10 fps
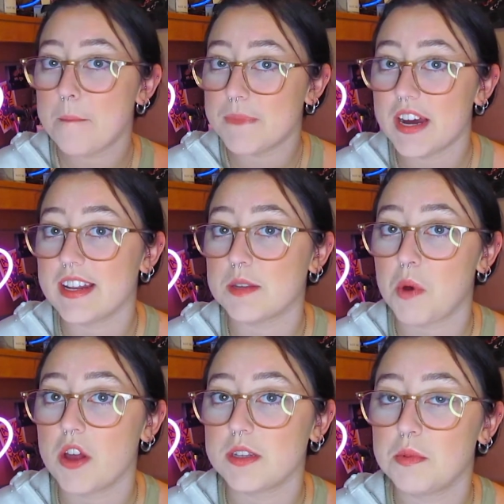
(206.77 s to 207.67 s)
but it's
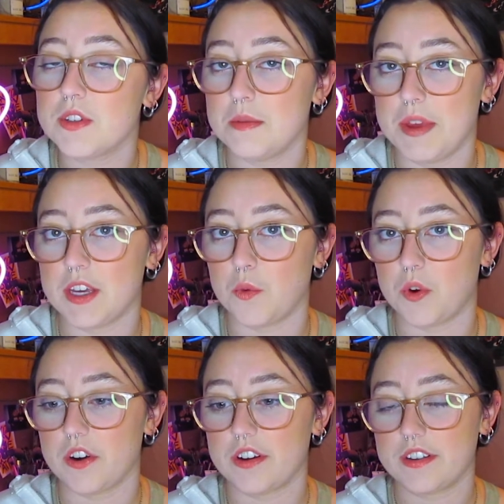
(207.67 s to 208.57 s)
possible to make it
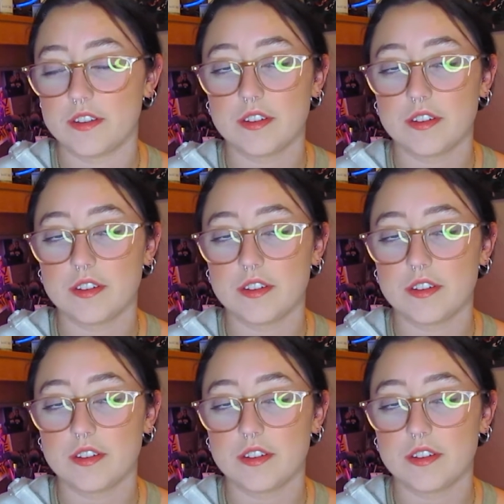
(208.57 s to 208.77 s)
work.